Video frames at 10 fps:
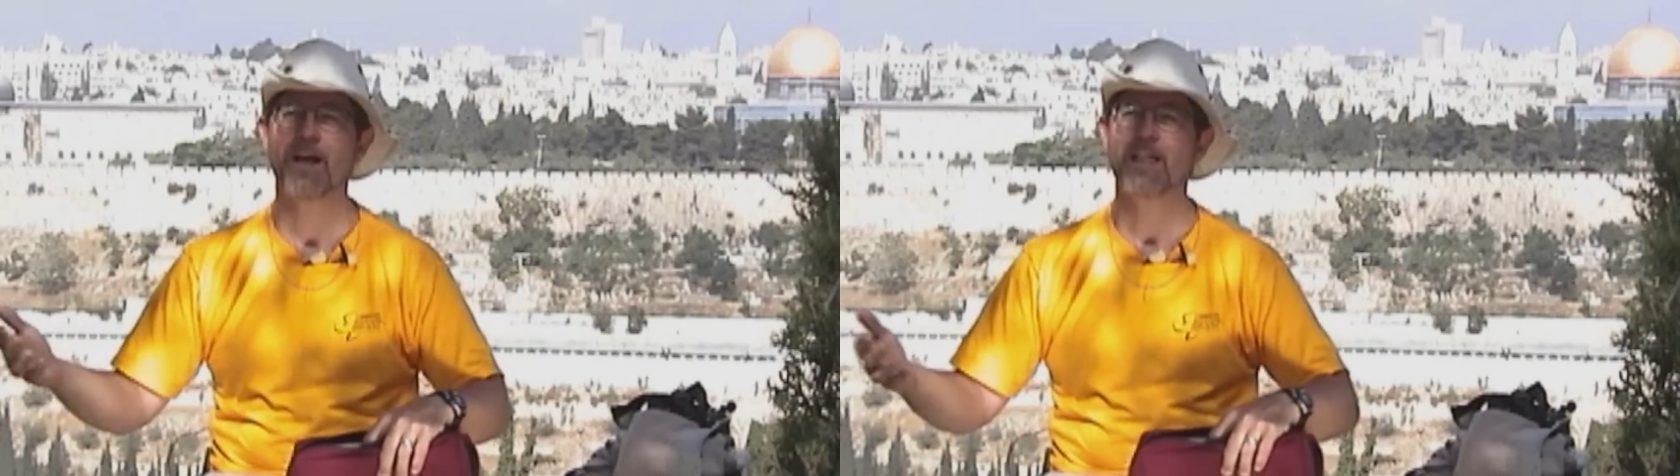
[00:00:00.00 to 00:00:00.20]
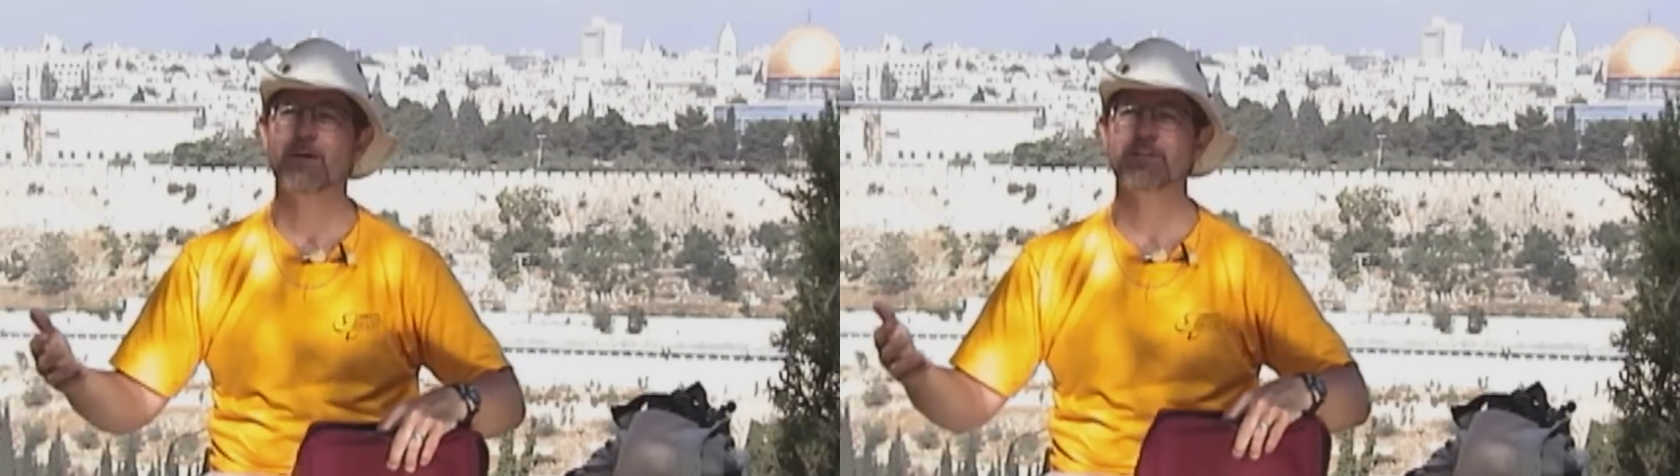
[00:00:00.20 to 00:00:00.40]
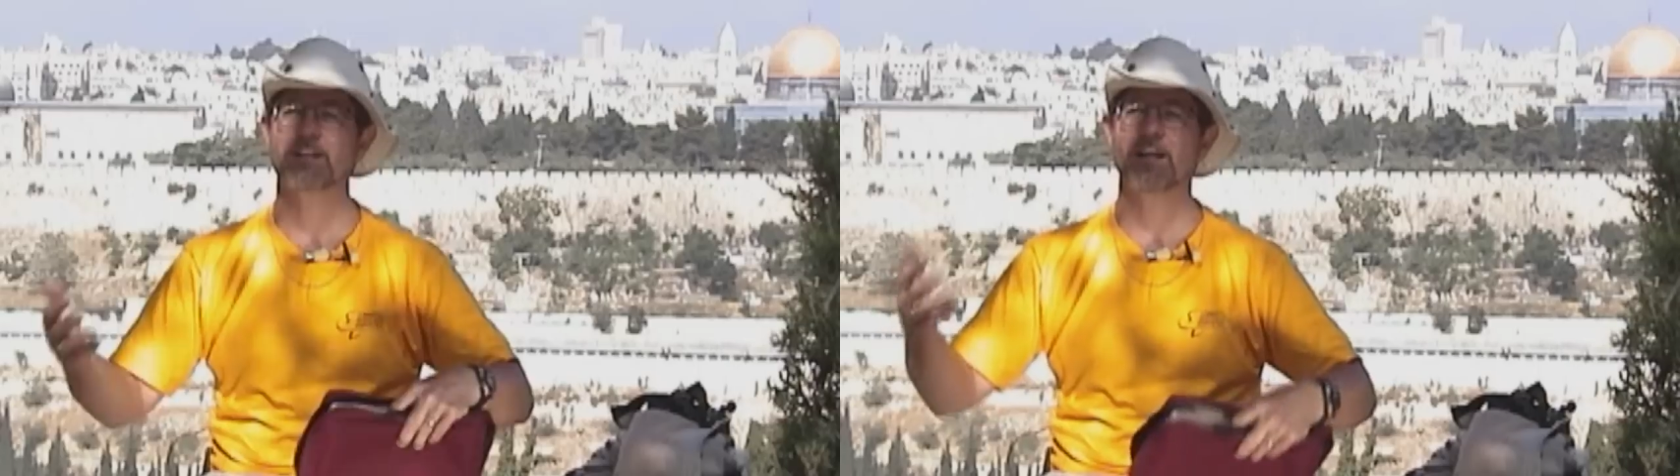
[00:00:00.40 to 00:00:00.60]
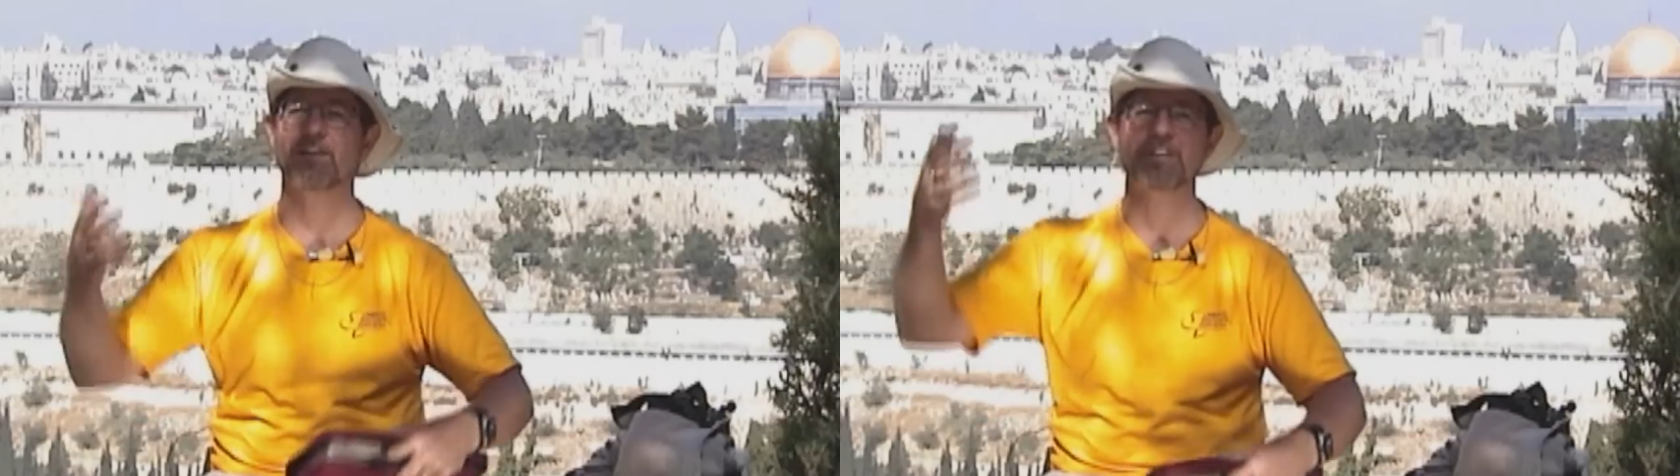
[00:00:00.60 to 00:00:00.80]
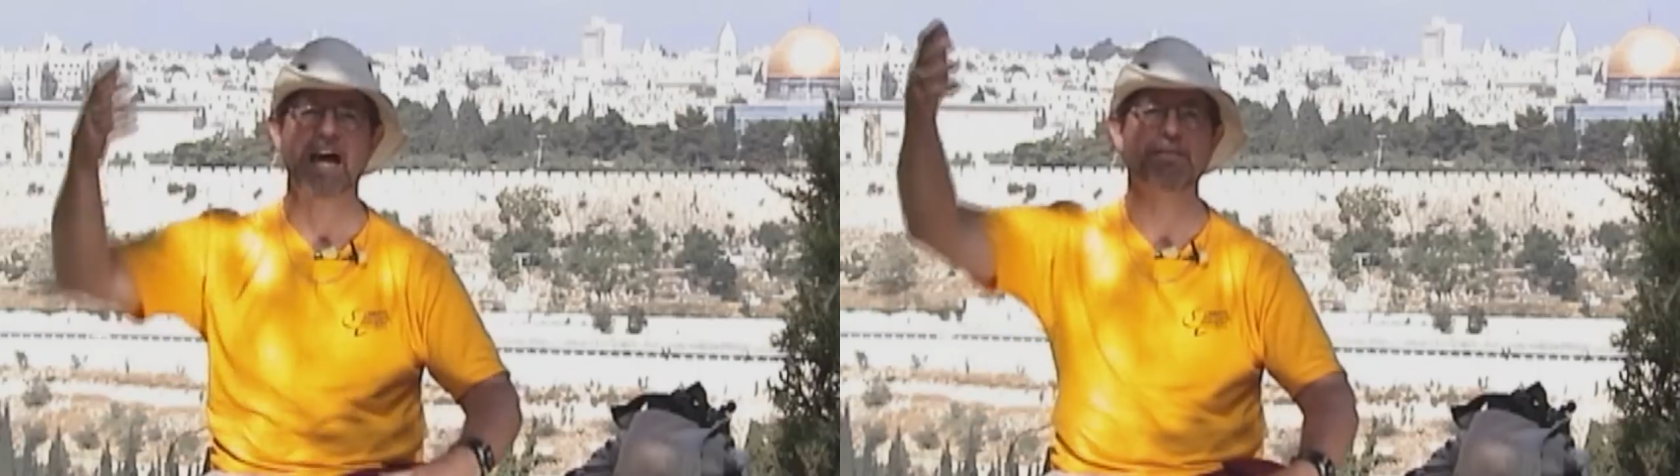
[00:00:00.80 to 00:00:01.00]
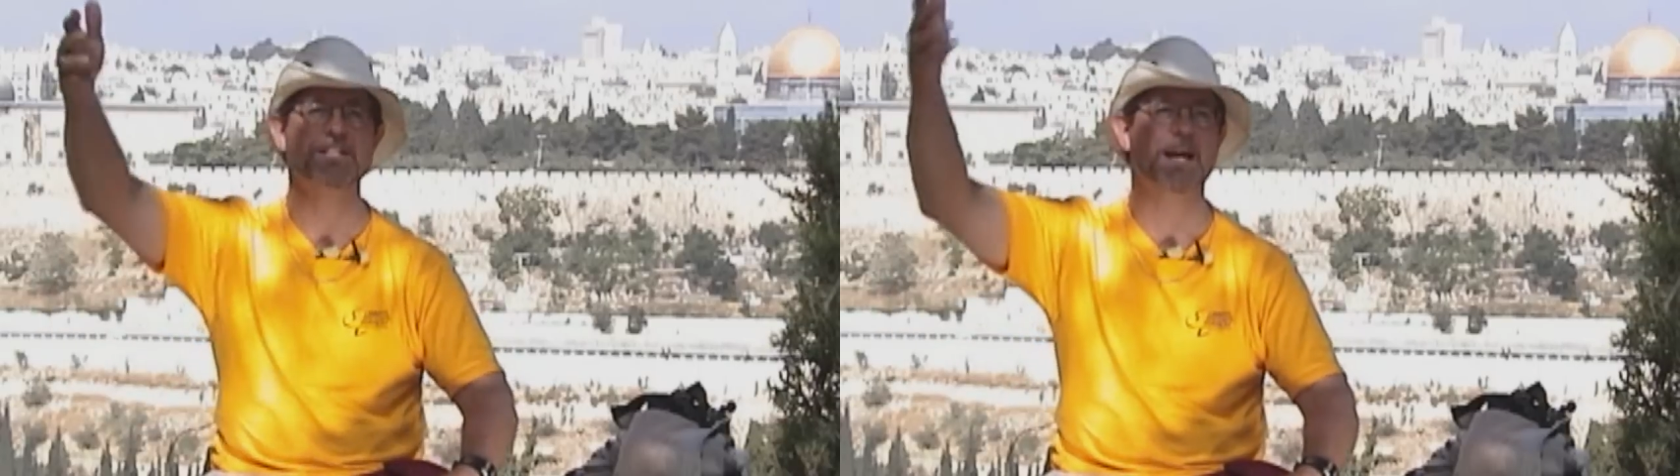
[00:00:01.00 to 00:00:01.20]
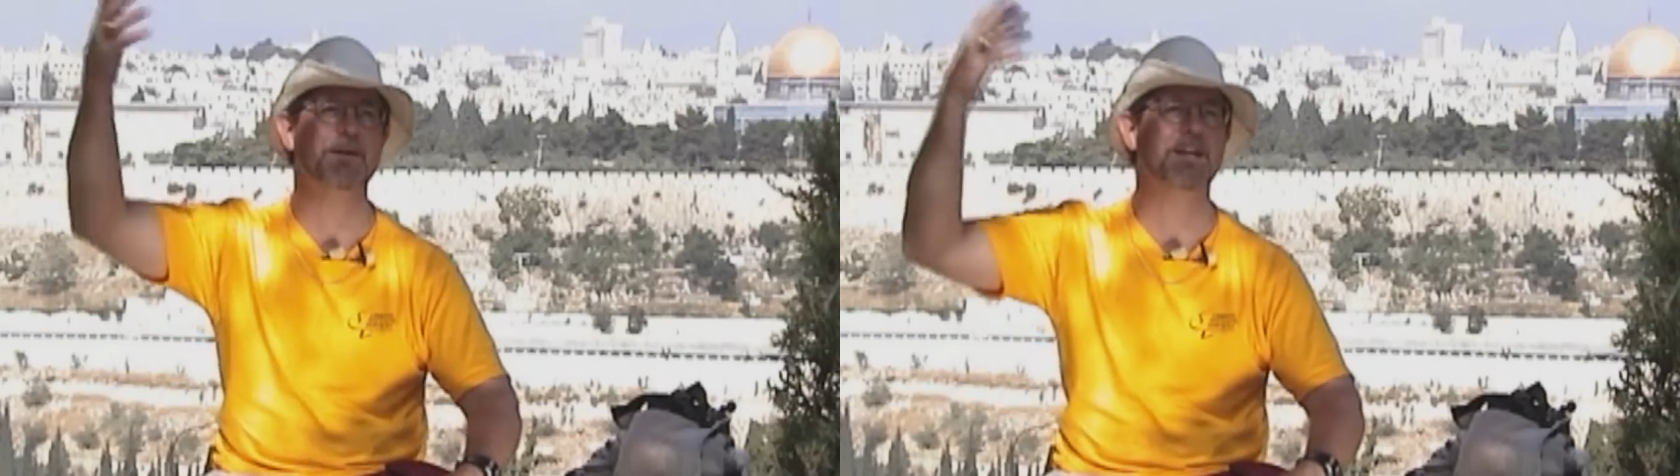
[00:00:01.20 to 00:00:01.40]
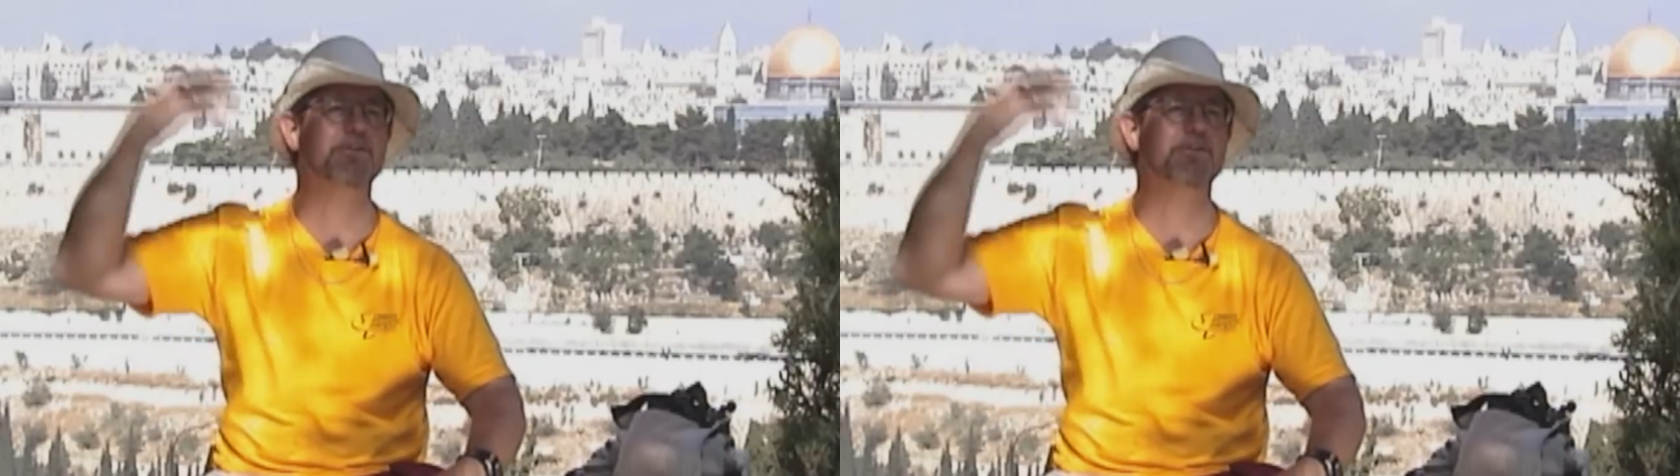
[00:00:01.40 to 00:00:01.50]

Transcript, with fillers: There was another time he's coming in